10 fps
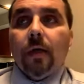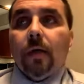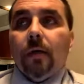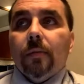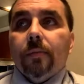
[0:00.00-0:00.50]

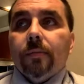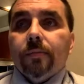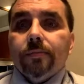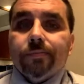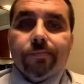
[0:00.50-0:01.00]
Um,
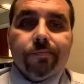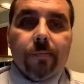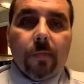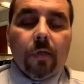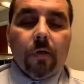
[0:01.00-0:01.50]

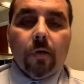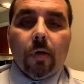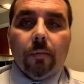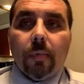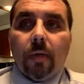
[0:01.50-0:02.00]
you know,
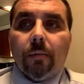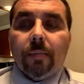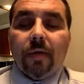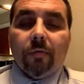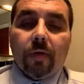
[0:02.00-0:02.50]

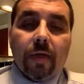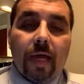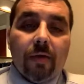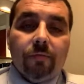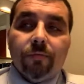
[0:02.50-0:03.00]
I'm never
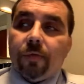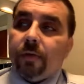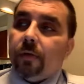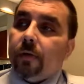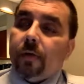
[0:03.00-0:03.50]
gonna have,
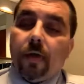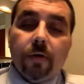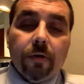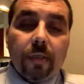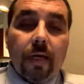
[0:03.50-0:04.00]
you know,
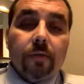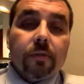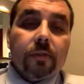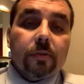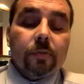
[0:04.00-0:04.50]

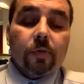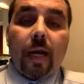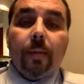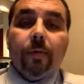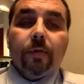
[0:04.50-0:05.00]
100,000
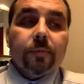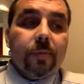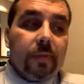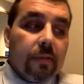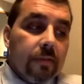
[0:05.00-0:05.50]
subscribers
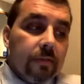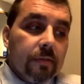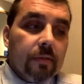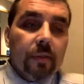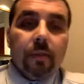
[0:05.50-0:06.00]

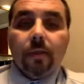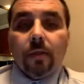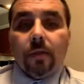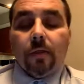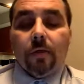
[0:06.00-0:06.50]
because,
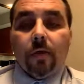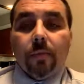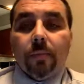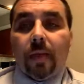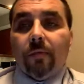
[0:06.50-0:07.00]
you know,
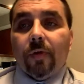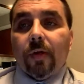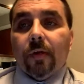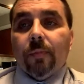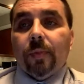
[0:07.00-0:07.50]
I'm never
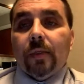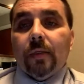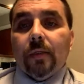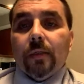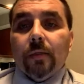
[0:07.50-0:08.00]
gonna
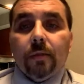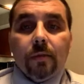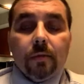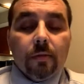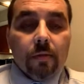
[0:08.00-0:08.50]
be,
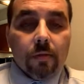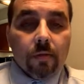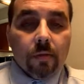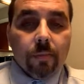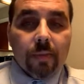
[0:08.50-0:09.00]
you
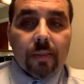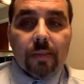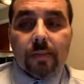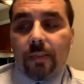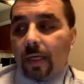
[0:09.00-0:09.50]
know, the big
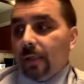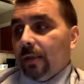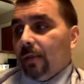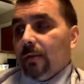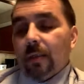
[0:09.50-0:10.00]
exciting